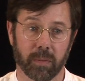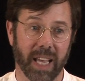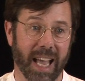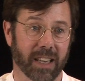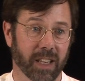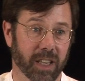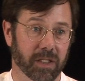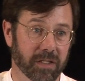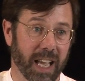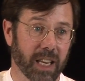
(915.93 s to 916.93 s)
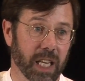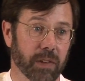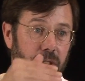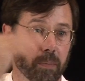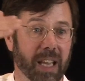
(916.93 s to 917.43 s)
they had an understanding of
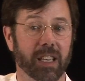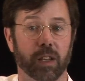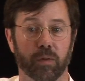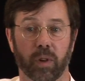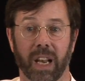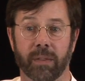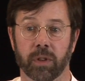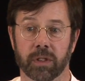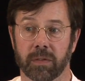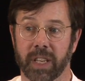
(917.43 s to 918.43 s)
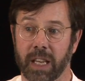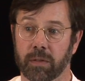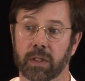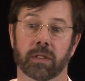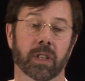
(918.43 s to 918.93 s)
the many different levels of
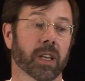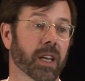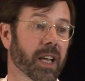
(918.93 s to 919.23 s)
devas